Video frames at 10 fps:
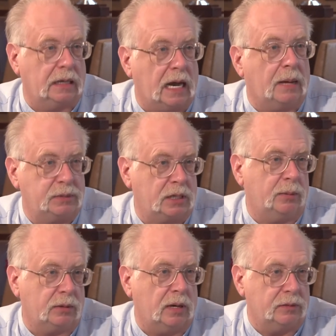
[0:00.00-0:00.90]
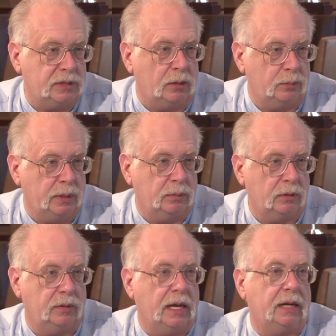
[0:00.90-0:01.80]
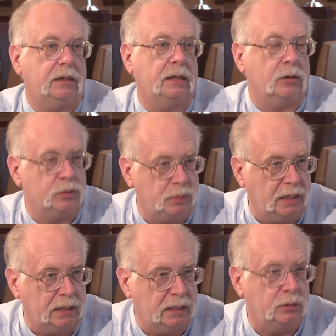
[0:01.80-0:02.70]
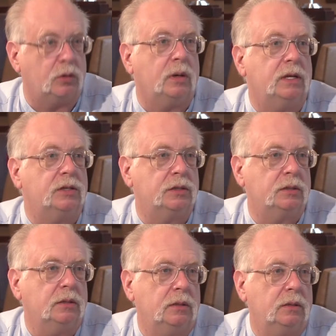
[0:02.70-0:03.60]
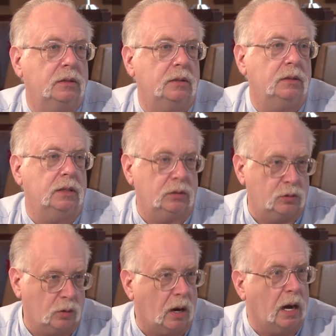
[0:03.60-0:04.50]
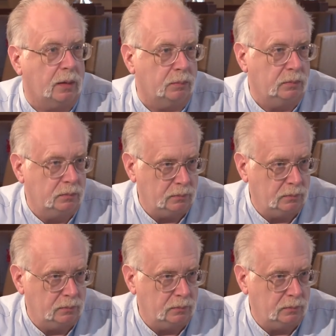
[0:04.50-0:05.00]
the cops coming around telling people that there's been an increase in crime